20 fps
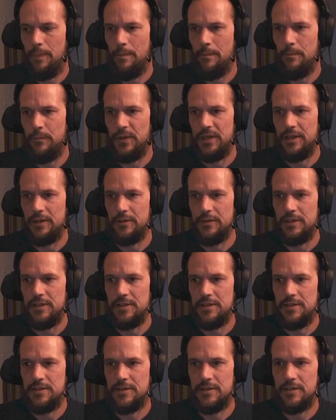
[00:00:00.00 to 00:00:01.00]
without
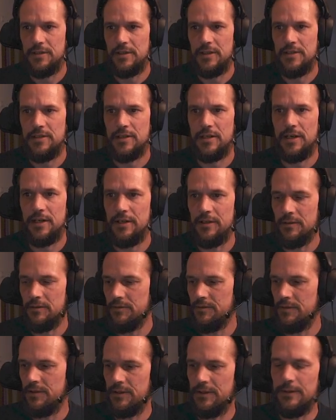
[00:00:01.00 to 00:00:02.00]
this kind
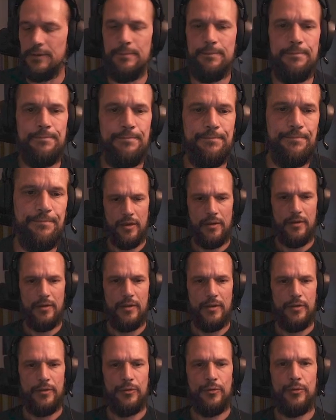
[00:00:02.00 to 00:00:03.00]
of
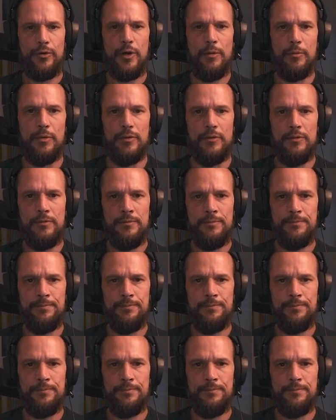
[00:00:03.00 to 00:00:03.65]
trouble.